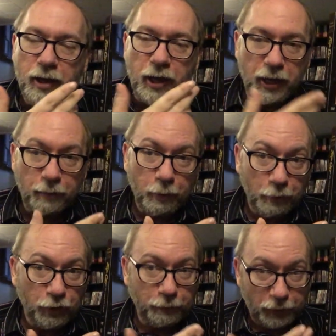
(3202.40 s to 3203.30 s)

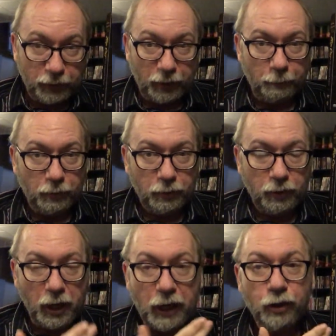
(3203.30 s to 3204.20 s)
Hanna-Barbera is my jam.
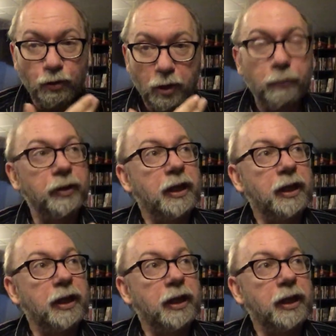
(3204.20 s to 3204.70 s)
I grew up with